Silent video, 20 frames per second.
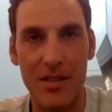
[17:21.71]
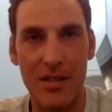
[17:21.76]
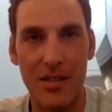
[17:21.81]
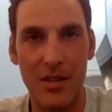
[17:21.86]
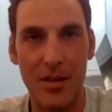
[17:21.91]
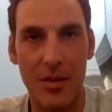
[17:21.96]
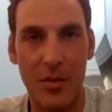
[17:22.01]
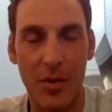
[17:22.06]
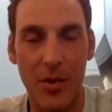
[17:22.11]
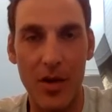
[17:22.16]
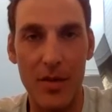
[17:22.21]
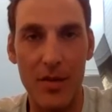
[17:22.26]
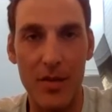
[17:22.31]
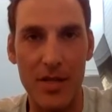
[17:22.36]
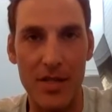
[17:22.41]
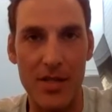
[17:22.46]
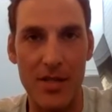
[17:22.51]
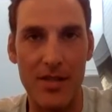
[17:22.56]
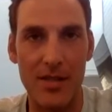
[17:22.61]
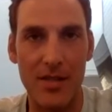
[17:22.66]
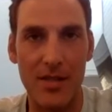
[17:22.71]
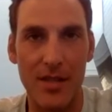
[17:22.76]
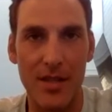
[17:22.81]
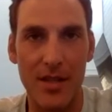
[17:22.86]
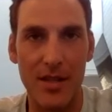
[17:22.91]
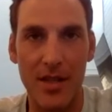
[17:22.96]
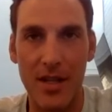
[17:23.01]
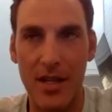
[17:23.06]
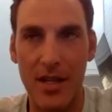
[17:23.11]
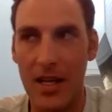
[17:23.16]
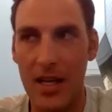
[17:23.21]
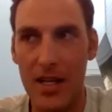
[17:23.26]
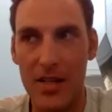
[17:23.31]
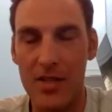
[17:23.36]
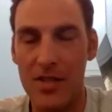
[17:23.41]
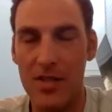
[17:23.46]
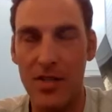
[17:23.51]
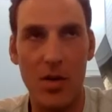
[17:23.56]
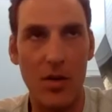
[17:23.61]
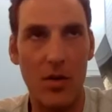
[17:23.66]
your appointments
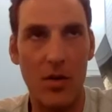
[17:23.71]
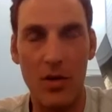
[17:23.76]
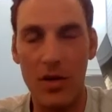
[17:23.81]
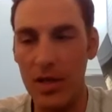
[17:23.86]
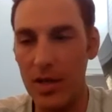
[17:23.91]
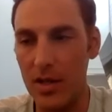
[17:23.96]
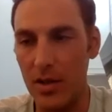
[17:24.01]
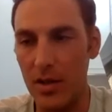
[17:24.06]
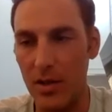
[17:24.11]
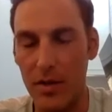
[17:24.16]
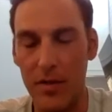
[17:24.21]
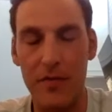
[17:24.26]
is so critical.